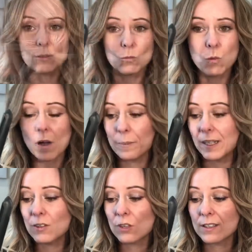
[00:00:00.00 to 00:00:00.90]
What'll be
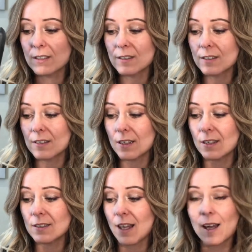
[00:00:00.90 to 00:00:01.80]
interesting to see
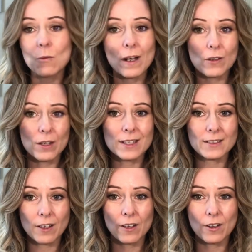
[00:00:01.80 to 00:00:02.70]
is how well these
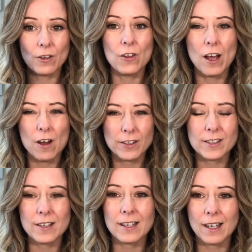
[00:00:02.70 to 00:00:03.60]
curl the hotter
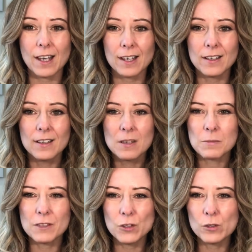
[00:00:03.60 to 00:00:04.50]
they get.
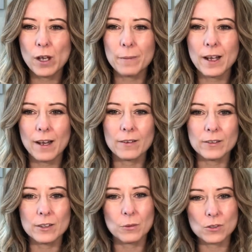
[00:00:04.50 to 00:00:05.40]
Because if you're going out
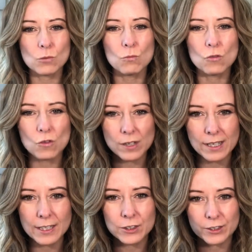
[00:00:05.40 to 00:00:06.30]
and you want some
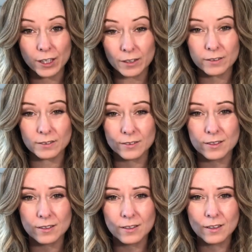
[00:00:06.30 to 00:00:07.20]
really good
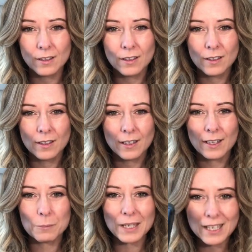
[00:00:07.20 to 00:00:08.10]
curls,
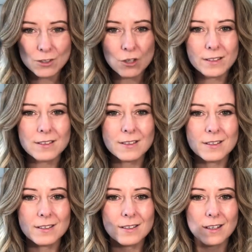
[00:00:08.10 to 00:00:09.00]
it'd be interesting to
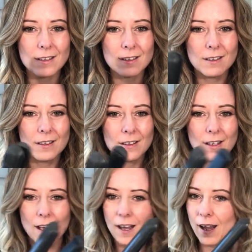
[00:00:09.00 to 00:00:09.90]
see
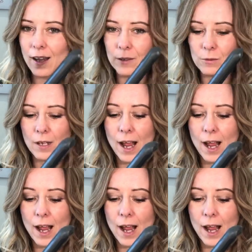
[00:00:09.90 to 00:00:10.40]
how